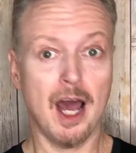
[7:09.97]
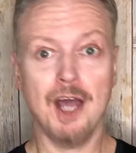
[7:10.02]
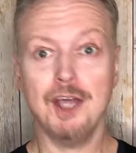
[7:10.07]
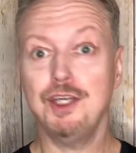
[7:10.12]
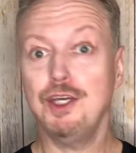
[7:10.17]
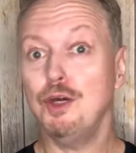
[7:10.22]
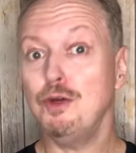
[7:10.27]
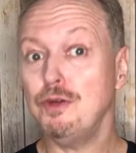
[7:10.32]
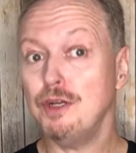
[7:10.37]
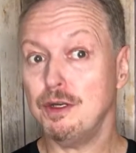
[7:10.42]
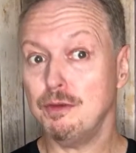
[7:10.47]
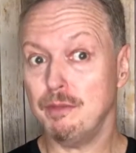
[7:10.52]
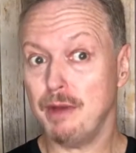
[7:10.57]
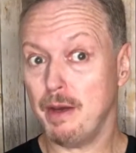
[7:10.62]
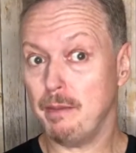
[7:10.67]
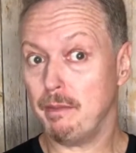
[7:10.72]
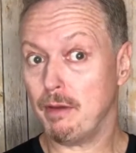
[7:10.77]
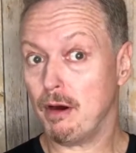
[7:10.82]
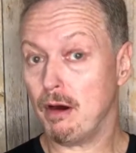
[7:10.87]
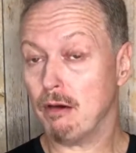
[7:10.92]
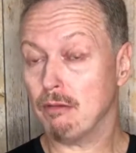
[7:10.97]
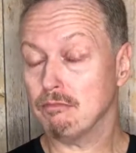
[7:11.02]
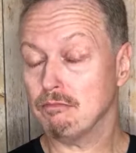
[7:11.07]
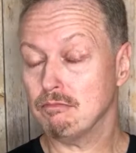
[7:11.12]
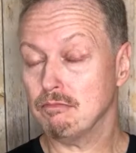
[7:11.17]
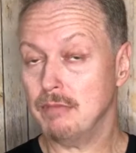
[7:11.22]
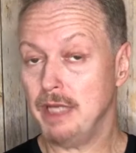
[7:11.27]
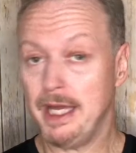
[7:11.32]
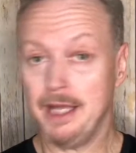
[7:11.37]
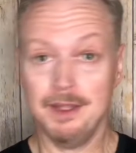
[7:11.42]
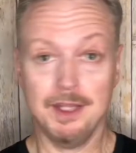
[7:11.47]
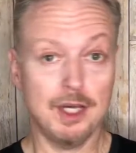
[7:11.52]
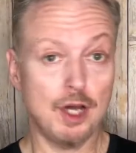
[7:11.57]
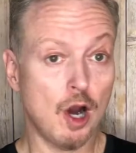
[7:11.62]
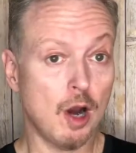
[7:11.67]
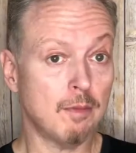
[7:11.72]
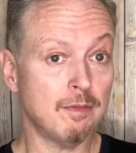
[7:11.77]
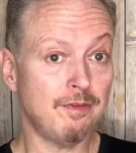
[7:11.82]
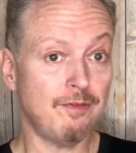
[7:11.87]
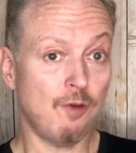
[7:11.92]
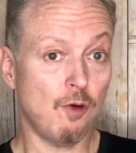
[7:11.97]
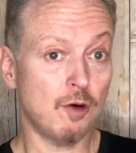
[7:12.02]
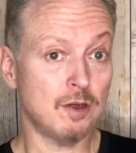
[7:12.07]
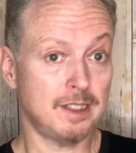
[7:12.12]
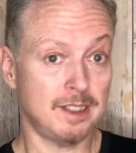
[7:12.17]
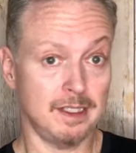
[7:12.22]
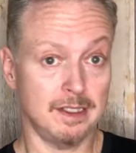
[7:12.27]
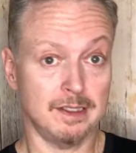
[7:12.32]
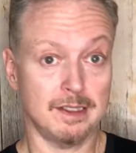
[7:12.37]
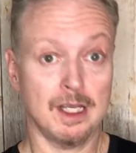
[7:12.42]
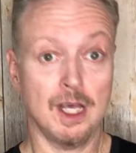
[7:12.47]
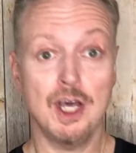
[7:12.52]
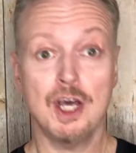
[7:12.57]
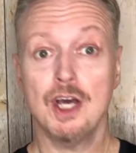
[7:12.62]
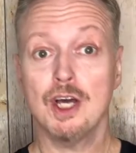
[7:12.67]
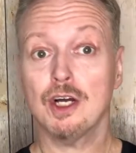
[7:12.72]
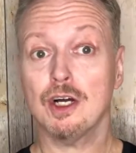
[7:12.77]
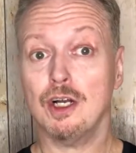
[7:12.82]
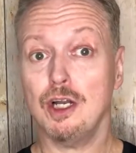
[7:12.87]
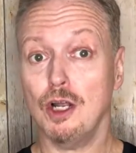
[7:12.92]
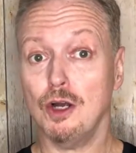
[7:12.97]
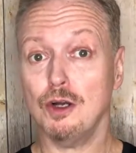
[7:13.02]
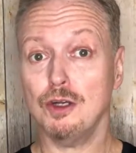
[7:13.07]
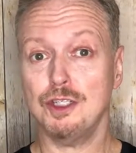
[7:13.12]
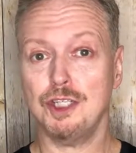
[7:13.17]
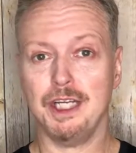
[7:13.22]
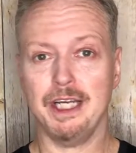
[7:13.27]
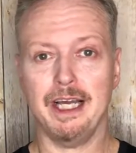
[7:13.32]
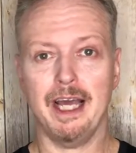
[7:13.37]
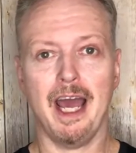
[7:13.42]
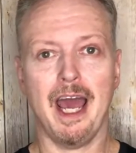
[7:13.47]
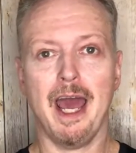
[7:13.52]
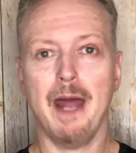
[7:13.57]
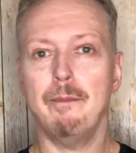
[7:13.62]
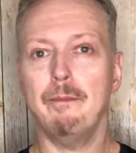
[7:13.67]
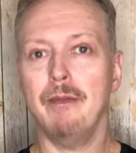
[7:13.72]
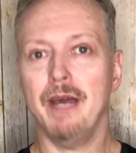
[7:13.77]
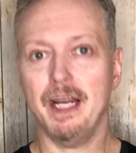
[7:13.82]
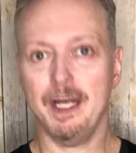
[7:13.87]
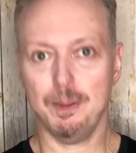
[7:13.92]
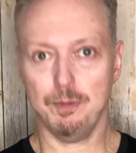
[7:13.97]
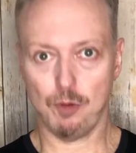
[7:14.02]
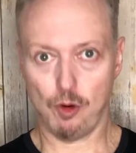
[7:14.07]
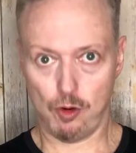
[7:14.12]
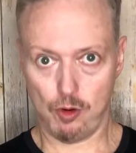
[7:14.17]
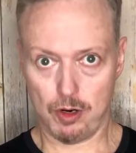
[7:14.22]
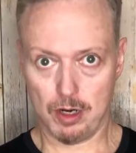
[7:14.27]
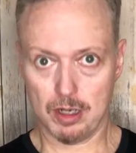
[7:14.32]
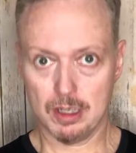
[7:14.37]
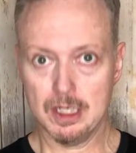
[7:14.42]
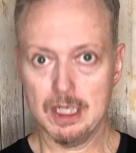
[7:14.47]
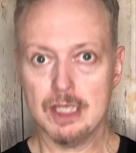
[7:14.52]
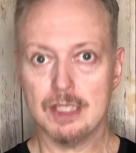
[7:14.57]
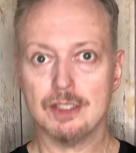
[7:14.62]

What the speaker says: a union member in the armed forces, clergy, and many more.